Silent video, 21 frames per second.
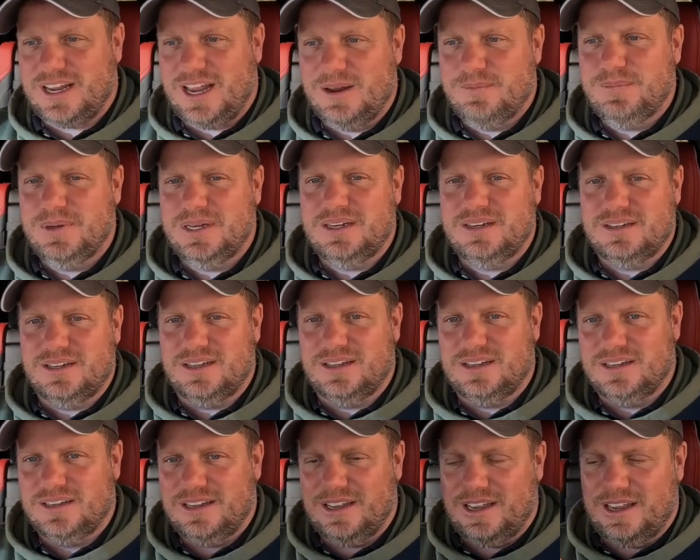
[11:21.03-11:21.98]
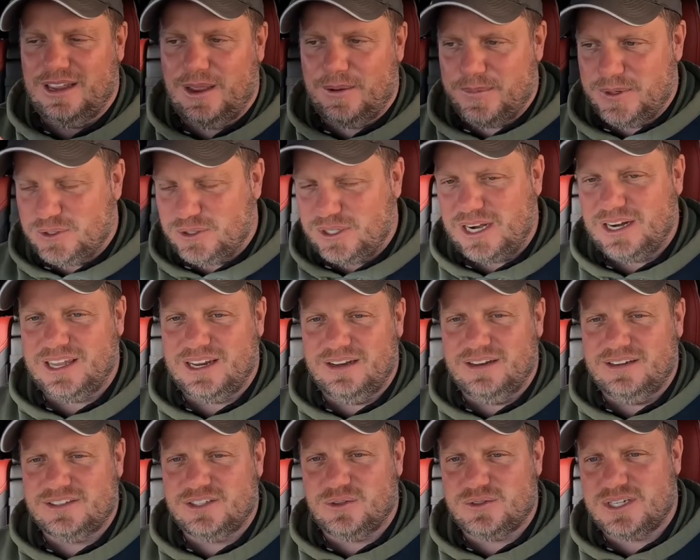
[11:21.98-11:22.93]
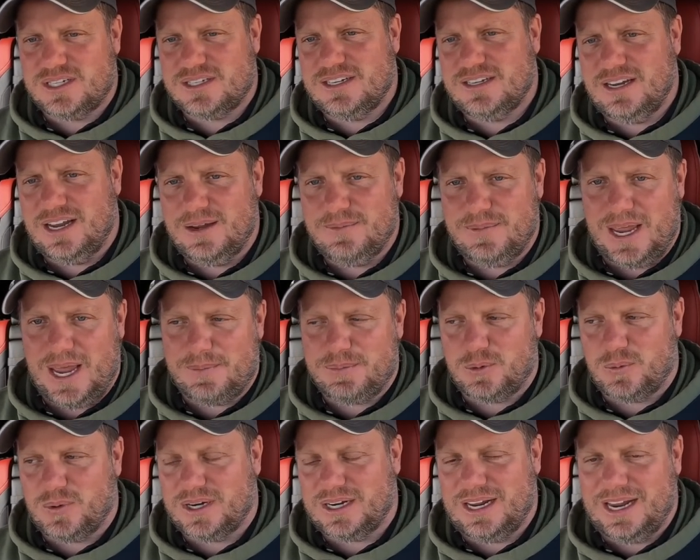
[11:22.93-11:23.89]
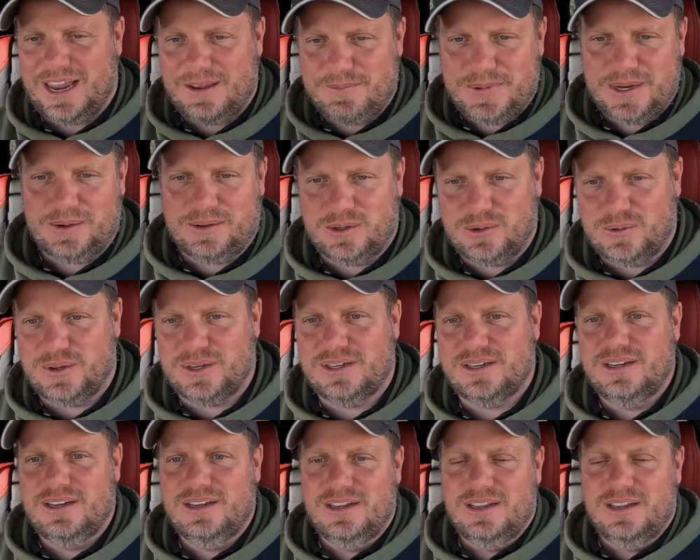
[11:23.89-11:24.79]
I'd be, uh, I've been trying to get the 060 time app to work. I haven't been able to do it.